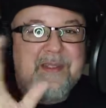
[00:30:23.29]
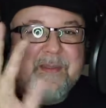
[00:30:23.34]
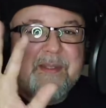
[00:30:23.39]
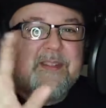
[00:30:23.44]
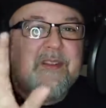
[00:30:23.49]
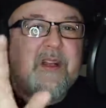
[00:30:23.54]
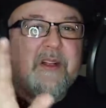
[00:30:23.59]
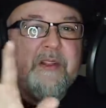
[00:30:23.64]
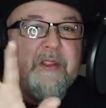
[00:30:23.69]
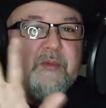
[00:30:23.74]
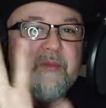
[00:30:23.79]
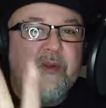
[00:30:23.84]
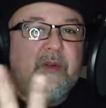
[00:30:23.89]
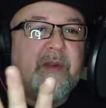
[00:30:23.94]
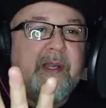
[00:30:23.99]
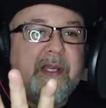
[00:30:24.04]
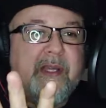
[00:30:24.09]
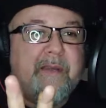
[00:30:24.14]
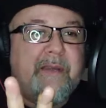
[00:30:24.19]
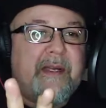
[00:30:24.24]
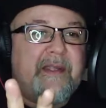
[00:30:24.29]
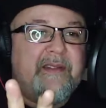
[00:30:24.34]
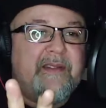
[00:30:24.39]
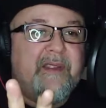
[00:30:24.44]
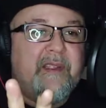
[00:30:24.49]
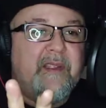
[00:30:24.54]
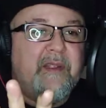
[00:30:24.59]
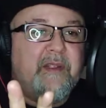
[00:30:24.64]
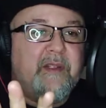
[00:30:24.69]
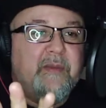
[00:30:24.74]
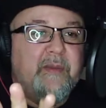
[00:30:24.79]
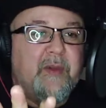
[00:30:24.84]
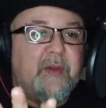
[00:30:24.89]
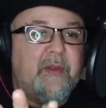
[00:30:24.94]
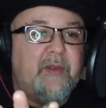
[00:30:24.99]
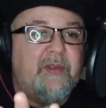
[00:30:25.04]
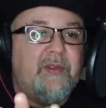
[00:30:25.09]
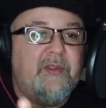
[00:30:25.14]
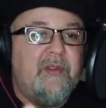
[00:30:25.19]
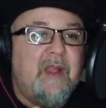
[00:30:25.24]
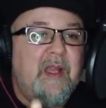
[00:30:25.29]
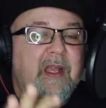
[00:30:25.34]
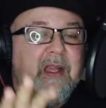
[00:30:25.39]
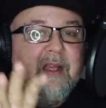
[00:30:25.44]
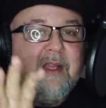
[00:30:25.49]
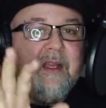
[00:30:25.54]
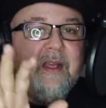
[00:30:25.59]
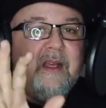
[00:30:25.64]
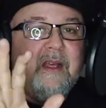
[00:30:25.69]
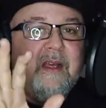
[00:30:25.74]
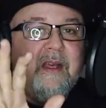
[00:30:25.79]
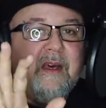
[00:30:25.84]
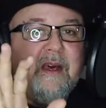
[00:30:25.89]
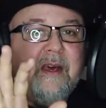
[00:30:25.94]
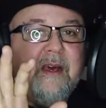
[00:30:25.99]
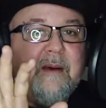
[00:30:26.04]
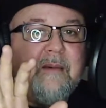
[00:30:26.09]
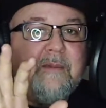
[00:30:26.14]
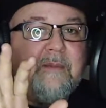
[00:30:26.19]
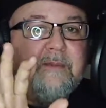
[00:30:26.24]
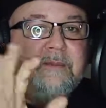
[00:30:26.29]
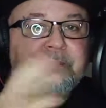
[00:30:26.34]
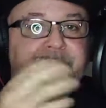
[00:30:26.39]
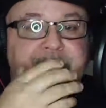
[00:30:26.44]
Let me talk to you real quick about sealing your molds. When